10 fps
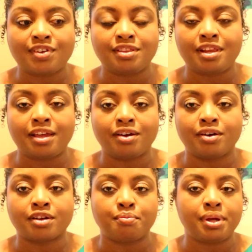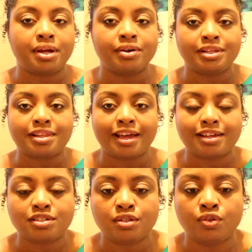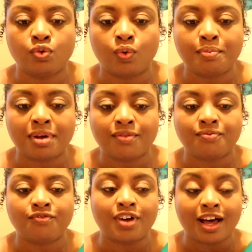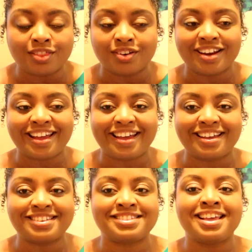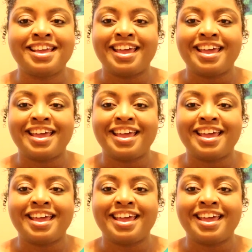and they're comparing that to what my father has,